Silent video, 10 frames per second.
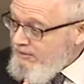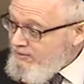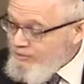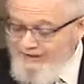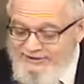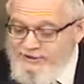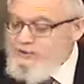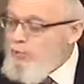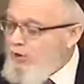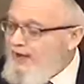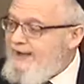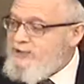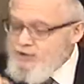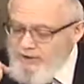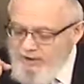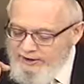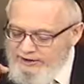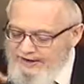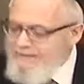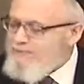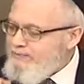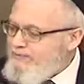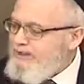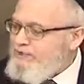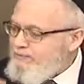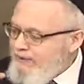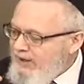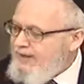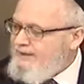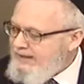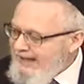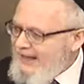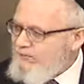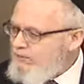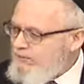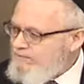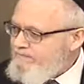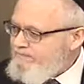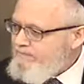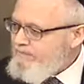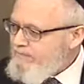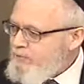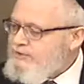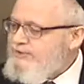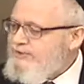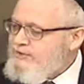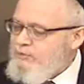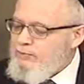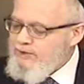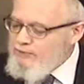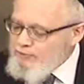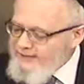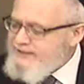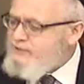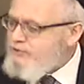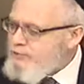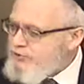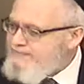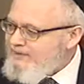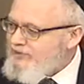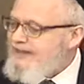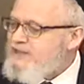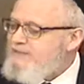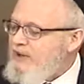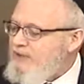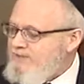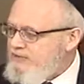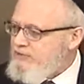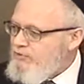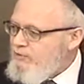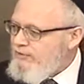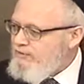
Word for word: So Rashi says, why are you not permitted to buy the animal? Because they said when you transfer Kedushas Masha, it has to be on a minted coin.